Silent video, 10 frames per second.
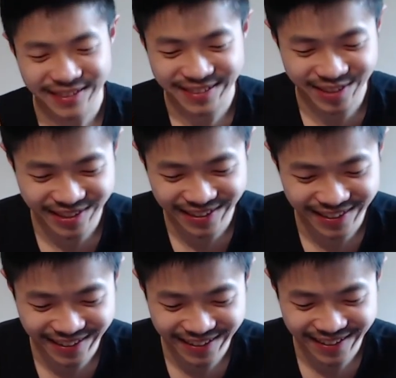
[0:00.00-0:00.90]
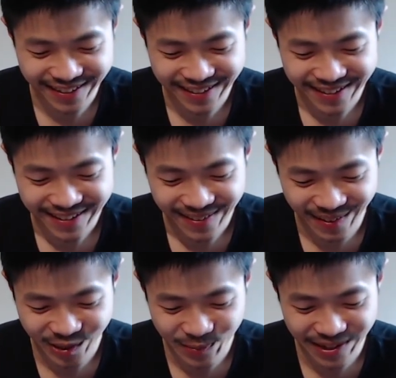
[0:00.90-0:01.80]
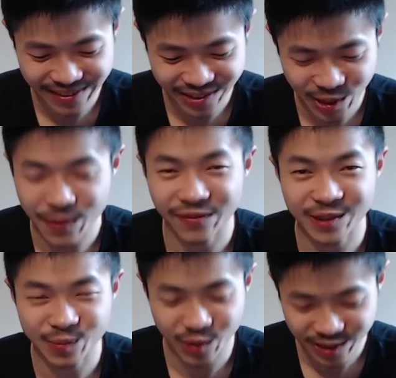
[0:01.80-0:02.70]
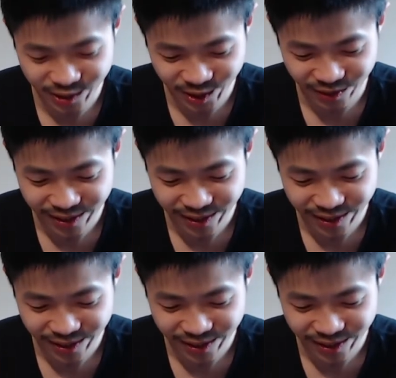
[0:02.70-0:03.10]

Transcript: just awesome getting to share my first impressions of it.